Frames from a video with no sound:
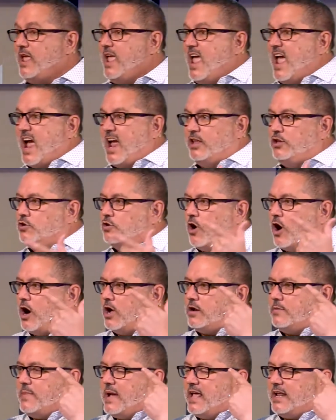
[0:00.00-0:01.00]
and you
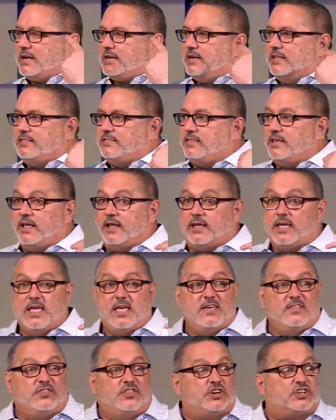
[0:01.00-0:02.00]
automatically think
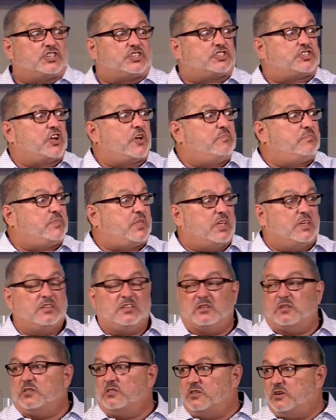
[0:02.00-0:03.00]
there's something,
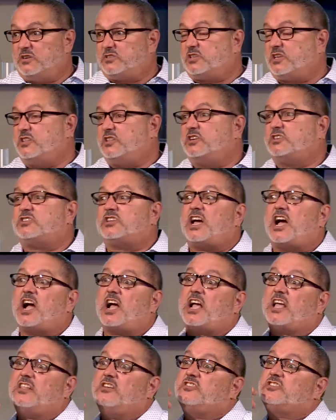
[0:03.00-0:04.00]
there's
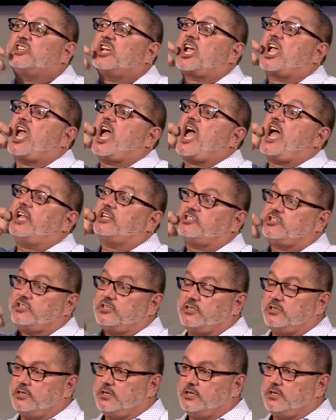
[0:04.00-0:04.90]
a catch.